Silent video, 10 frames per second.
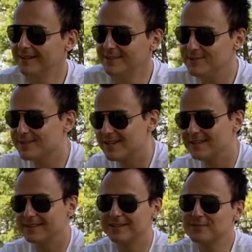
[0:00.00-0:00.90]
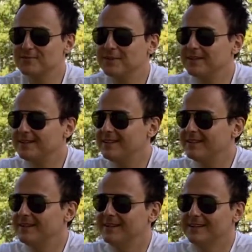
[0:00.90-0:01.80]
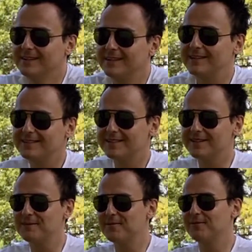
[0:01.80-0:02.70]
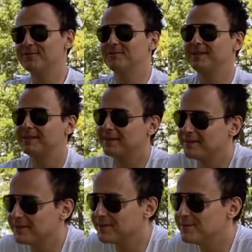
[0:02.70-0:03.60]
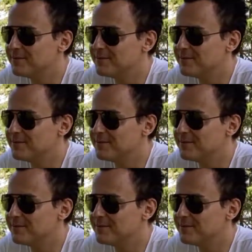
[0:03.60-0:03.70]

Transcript: You sell it into Monday. Uh, it's game over. But I don't know.